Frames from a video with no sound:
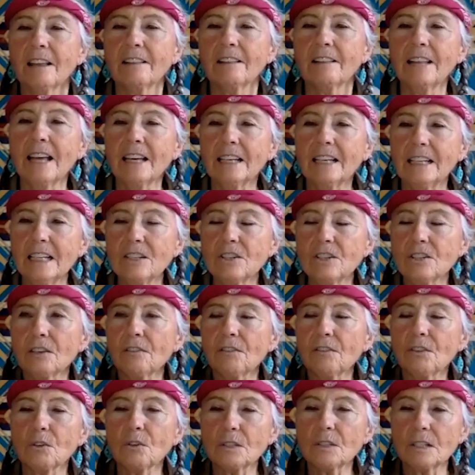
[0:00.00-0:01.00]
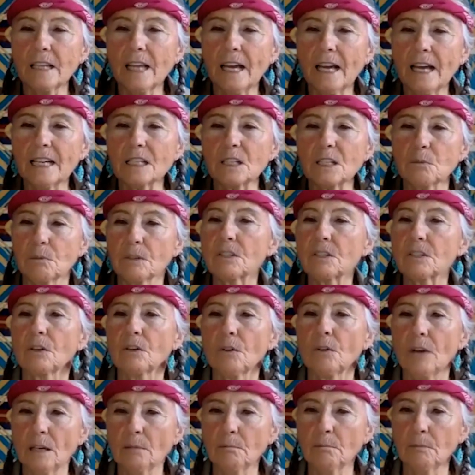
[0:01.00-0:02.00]
that each of those lights was a
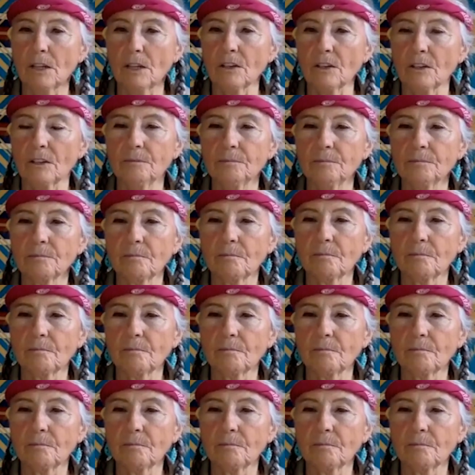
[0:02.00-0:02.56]
grandmother,